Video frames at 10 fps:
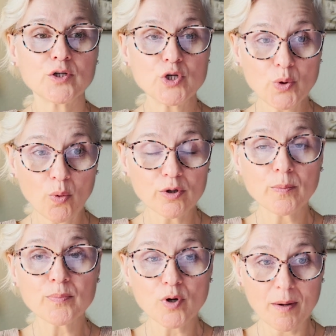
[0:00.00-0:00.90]
donor
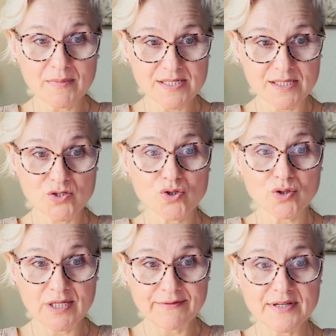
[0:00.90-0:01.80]
promises to
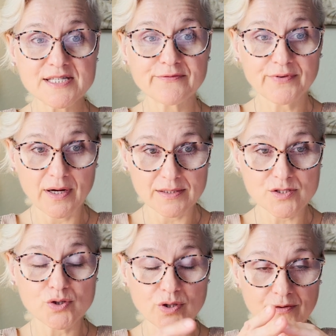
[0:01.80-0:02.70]
give us funds,
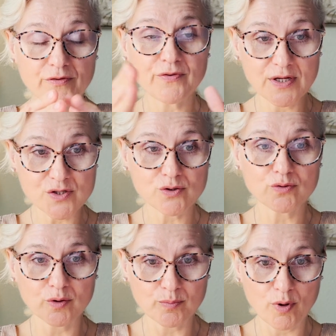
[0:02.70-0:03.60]
to give funds to
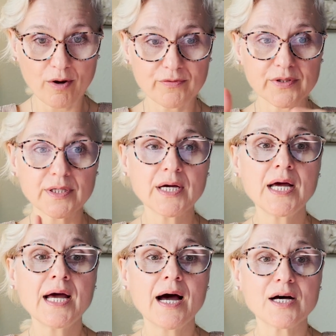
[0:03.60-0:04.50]
nonprofit.
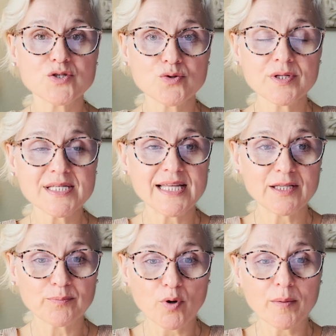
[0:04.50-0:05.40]
As soon as
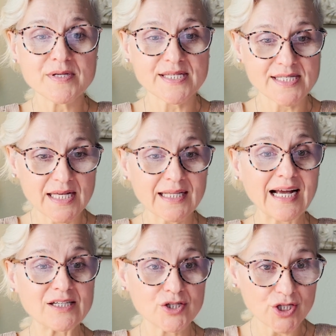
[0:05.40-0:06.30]
that promise is
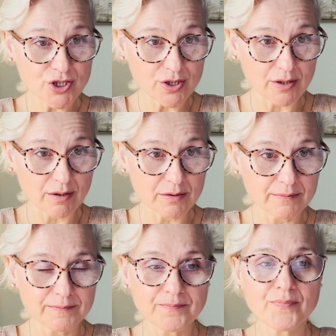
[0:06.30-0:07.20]
unconditional,
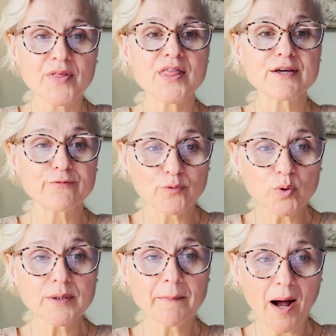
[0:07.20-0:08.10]
the
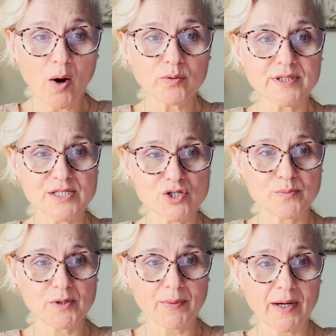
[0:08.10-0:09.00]
full amount needs to
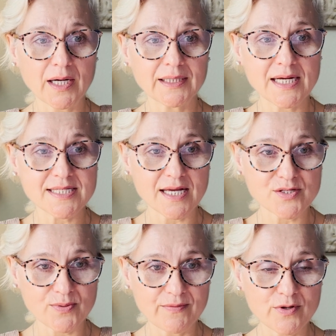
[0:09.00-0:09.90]
be recognized
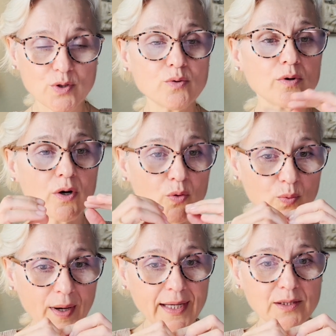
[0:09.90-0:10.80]
as revenue
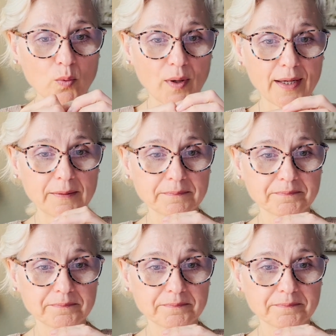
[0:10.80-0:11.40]
right away.